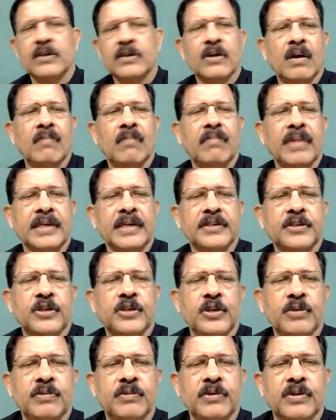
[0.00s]
complex
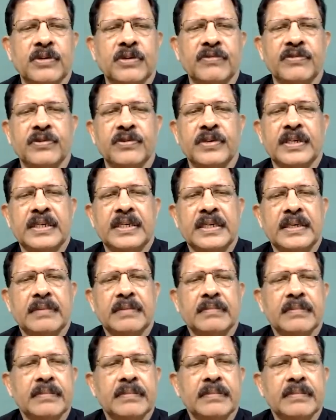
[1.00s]
cube root of unity.